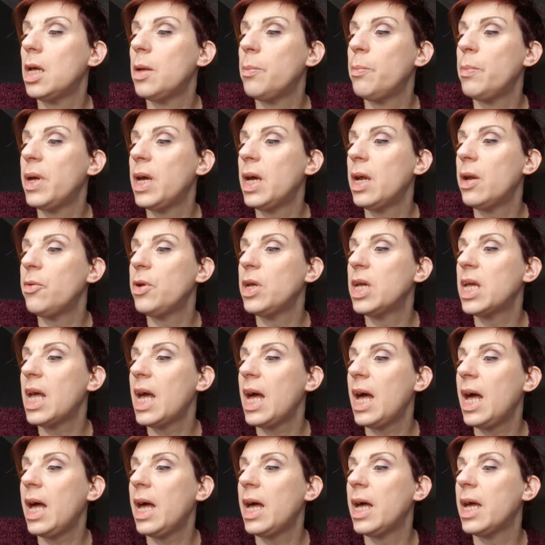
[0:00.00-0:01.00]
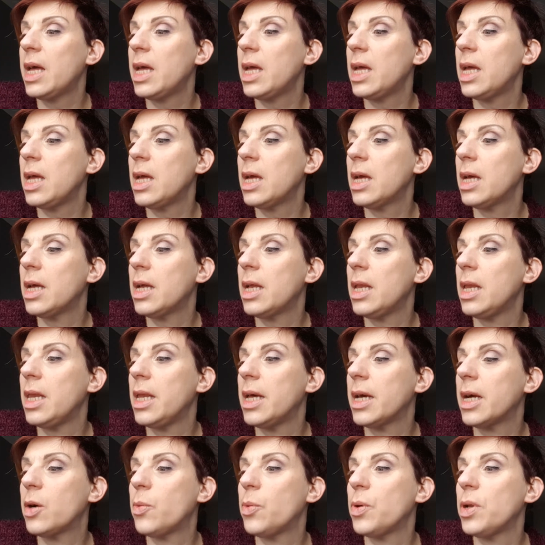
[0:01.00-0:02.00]
Mary Kay
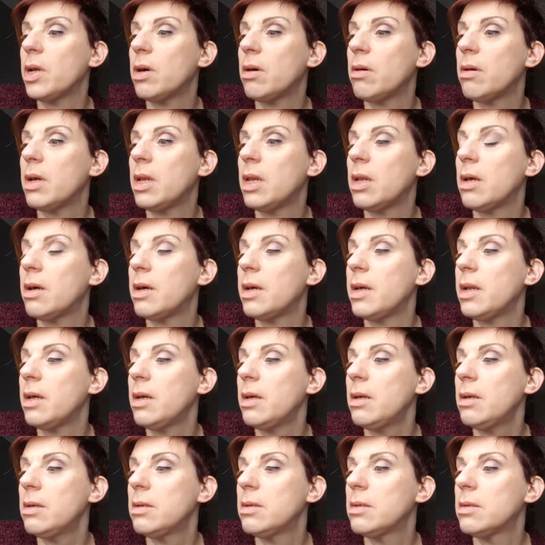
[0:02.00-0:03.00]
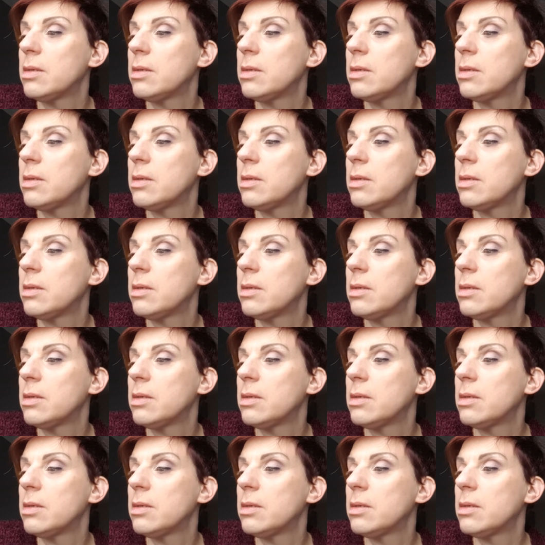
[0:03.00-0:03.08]
liquid eyeliner